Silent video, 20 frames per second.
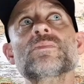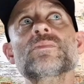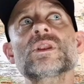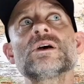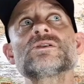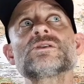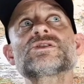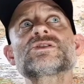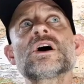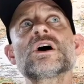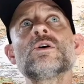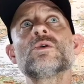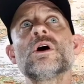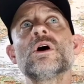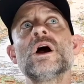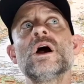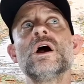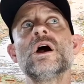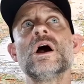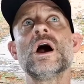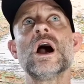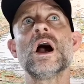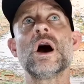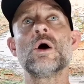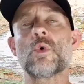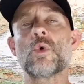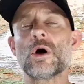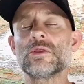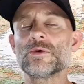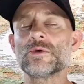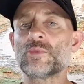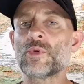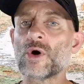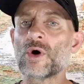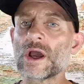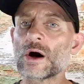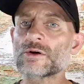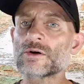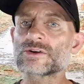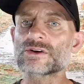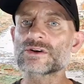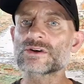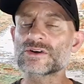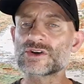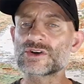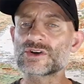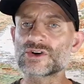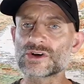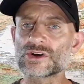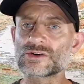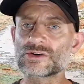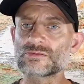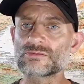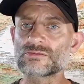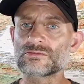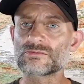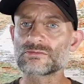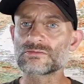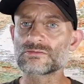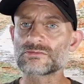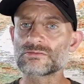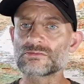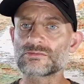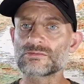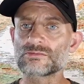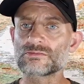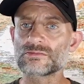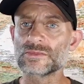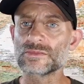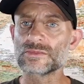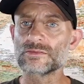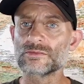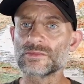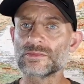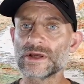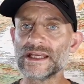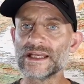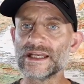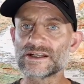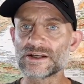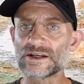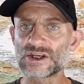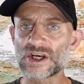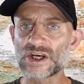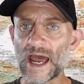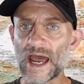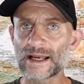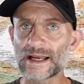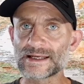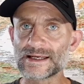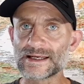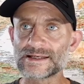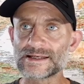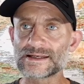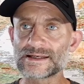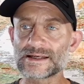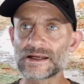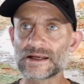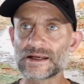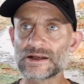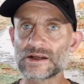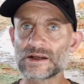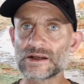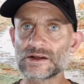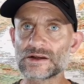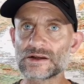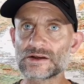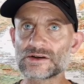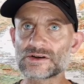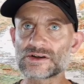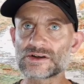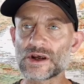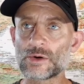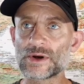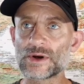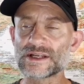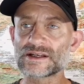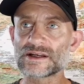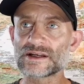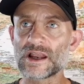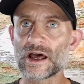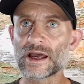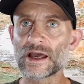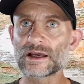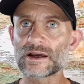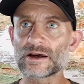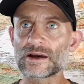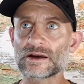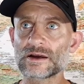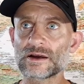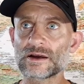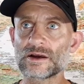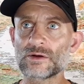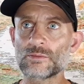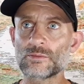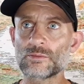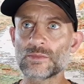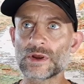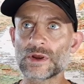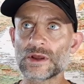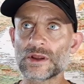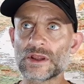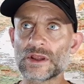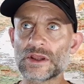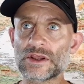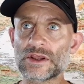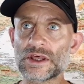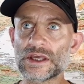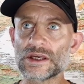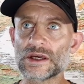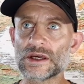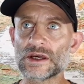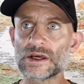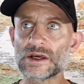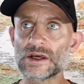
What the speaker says: So what the point I would just interject is, so it's like the